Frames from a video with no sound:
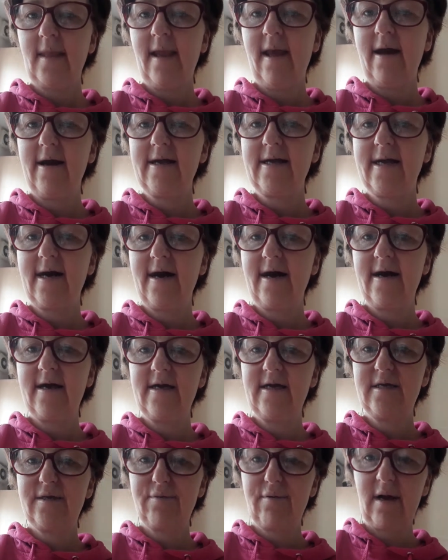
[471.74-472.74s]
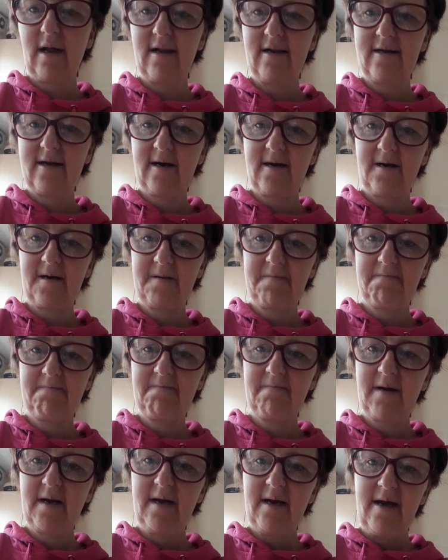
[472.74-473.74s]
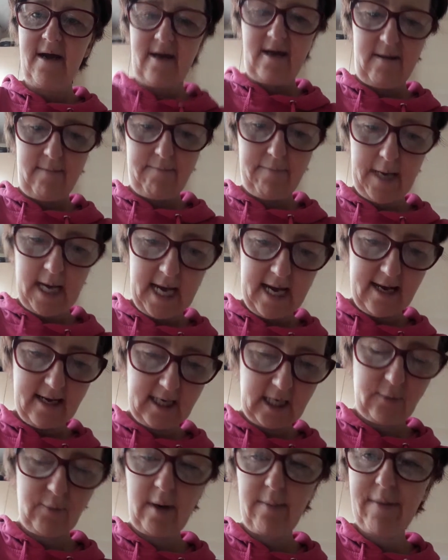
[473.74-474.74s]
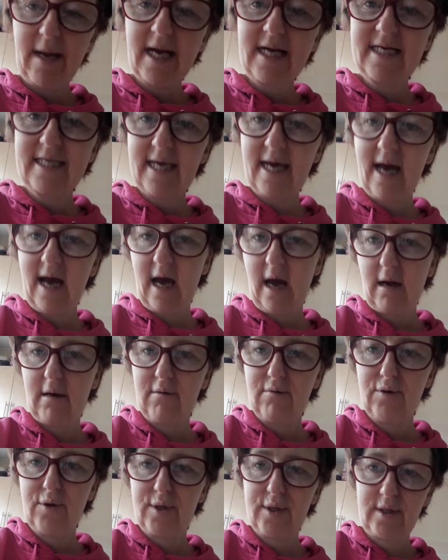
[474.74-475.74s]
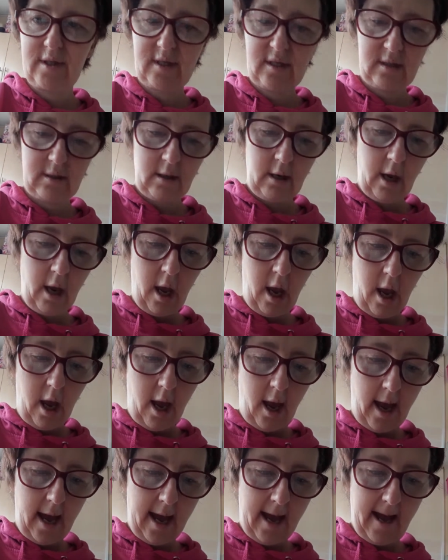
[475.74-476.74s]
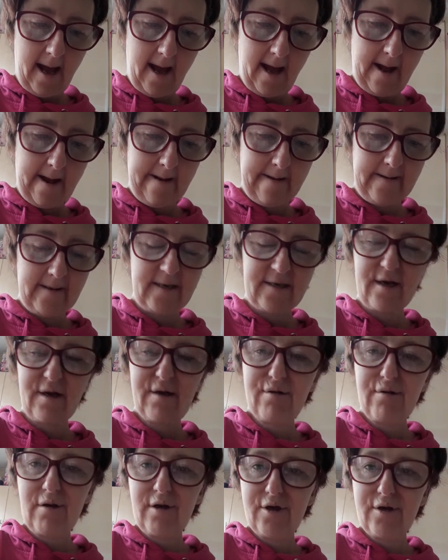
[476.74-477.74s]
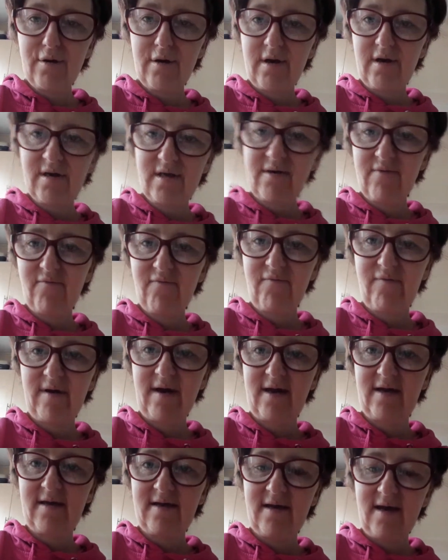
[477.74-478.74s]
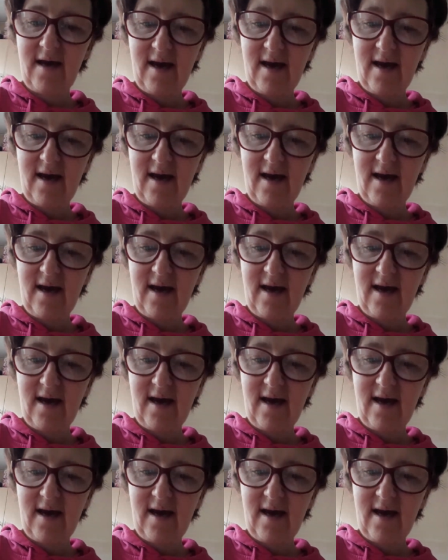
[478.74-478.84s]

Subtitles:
Hi, guys. Welcome back. We're back at the house. And I'm going to show you something.